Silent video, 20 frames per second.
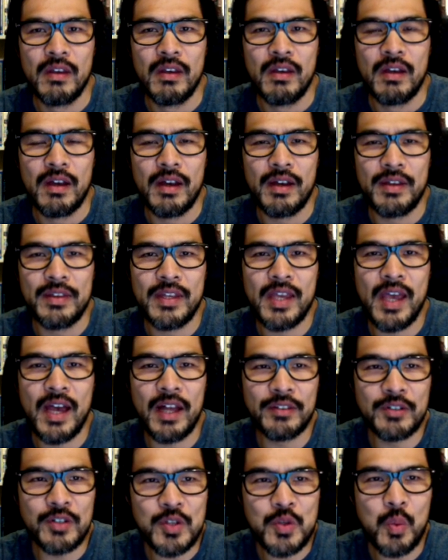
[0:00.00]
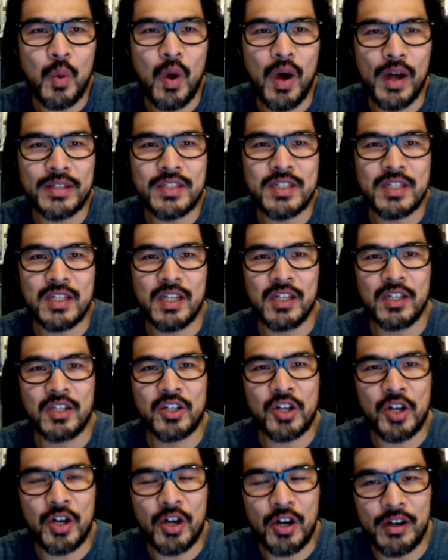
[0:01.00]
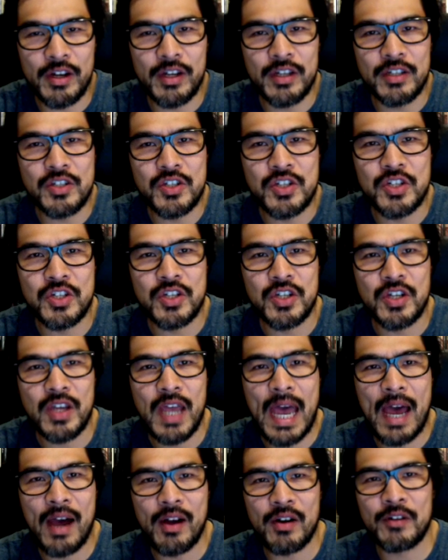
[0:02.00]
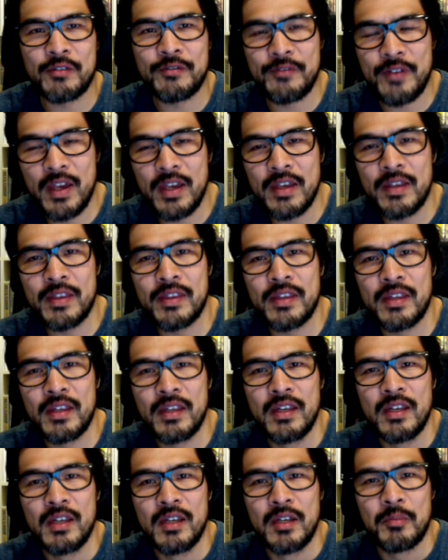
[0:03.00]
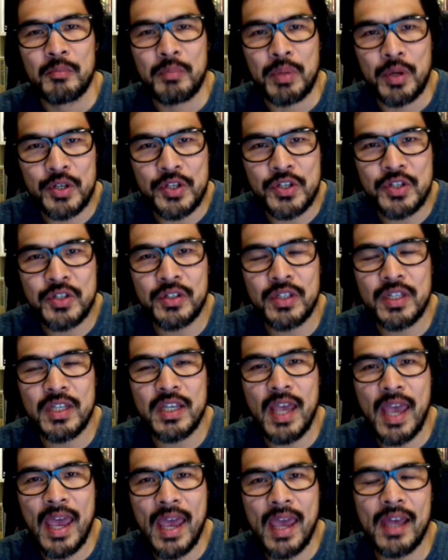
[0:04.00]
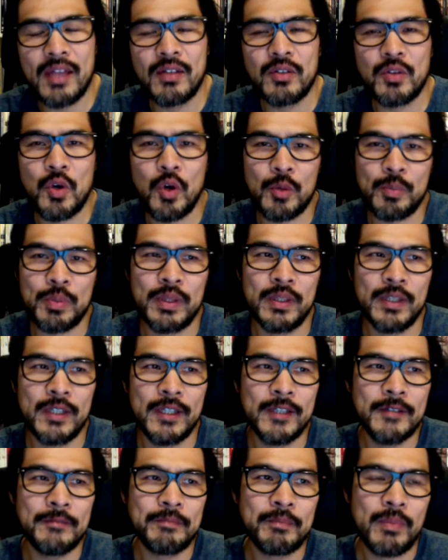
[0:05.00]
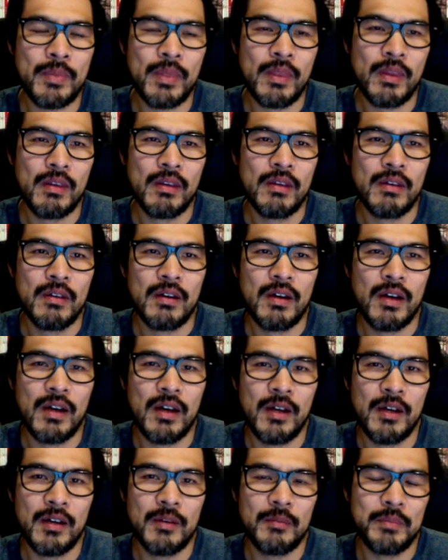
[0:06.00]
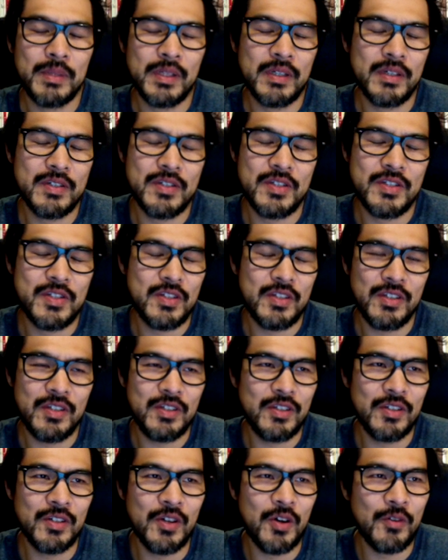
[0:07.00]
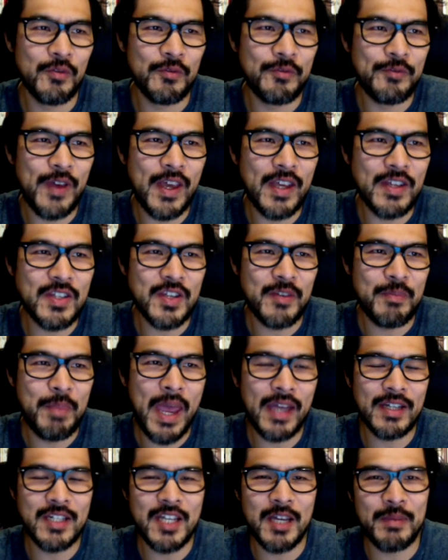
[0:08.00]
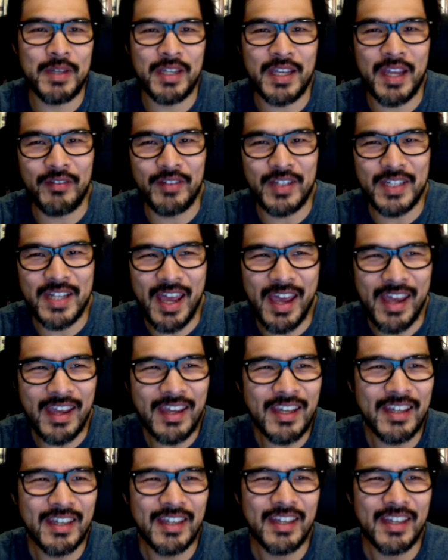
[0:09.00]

The elders want to encourage our faith personally and corporately because you don't face a pandemic every day.